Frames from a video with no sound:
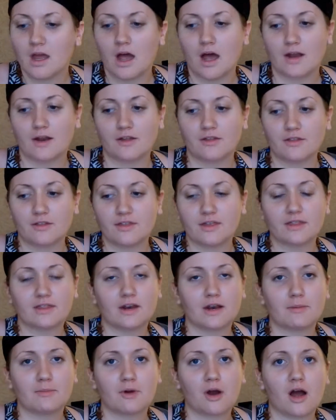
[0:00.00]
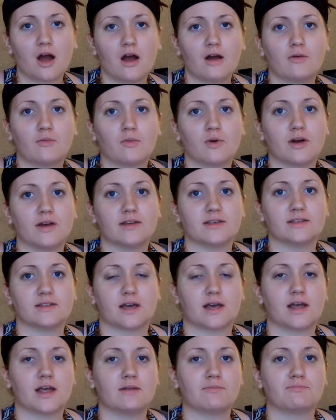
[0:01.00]
Another thing that I brought was
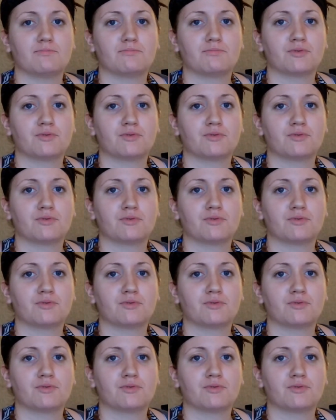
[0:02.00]
I had